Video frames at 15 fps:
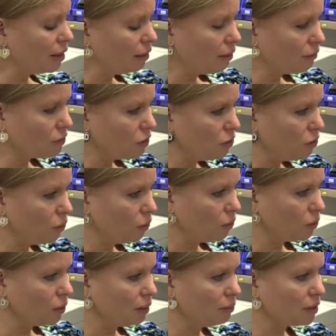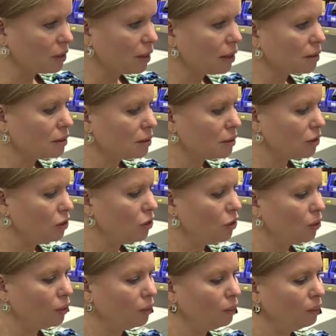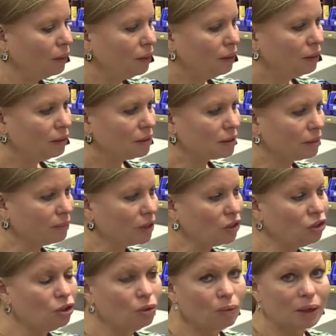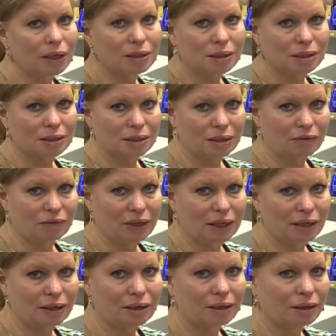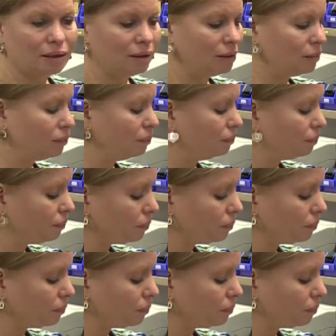kind of have to know your hematoxylins and know some of the nuances of it um,